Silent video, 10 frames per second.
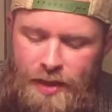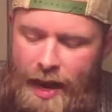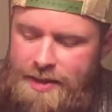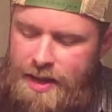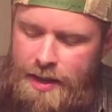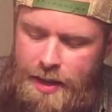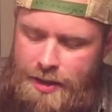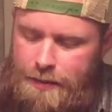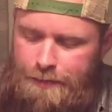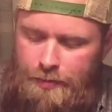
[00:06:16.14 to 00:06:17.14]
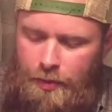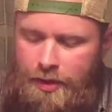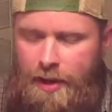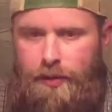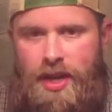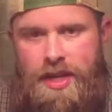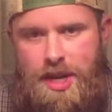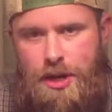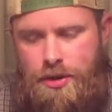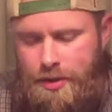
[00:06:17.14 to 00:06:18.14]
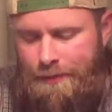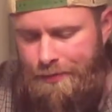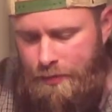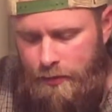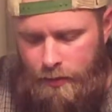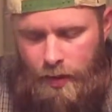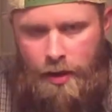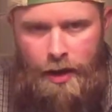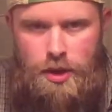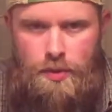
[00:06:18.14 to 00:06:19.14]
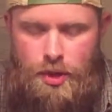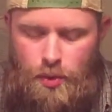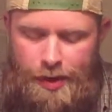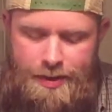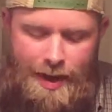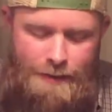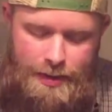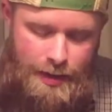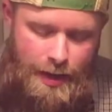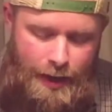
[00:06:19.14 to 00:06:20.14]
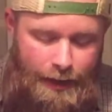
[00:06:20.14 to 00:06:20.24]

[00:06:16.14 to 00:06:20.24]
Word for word: I see these different years. This one's 2017.